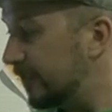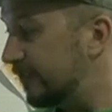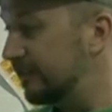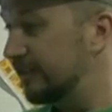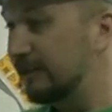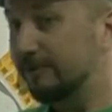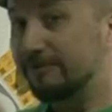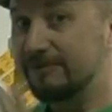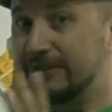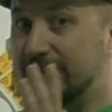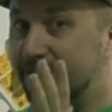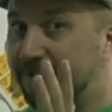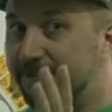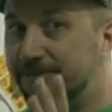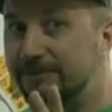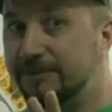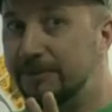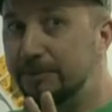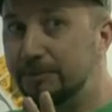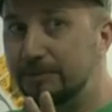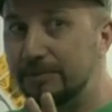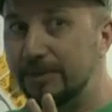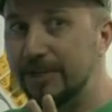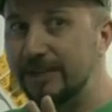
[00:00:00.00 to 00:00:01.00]
There are very
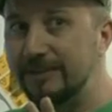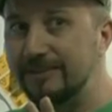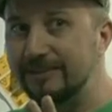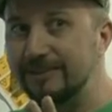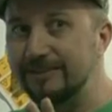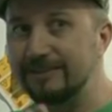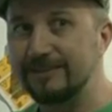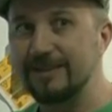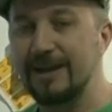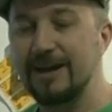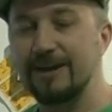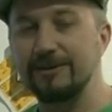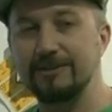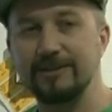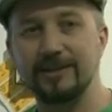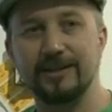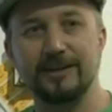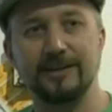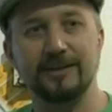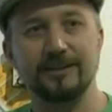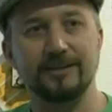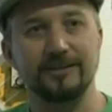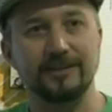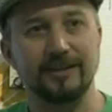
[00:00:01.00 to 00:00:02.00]
few places now
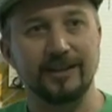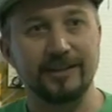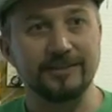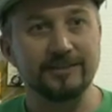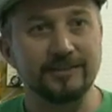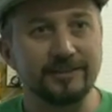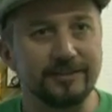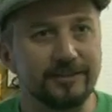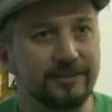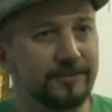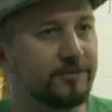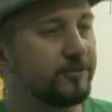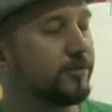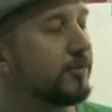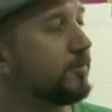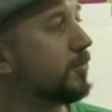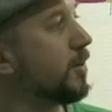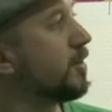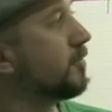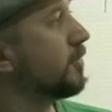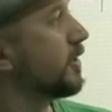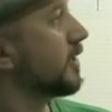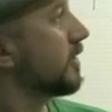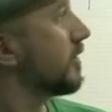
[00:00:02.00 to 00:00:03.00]
that are licensed for
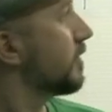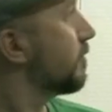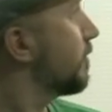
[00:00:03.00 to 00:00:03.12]
public